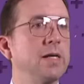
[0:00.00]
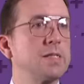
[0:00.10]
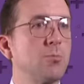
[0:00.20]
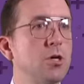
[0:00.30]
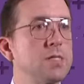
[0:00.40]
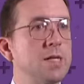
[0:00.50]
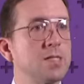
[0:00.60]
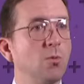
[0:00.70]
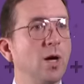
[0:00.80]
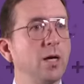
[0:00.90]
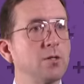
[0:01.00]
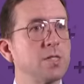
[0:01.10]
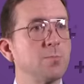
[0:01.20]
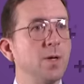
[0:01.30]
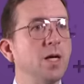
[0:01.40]
is the Princess of
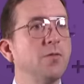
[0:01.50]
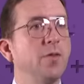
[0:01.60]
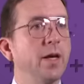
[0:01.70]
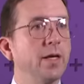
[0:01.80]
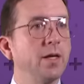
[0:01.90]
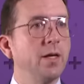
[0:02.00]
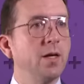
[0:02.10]
Wales's birthday.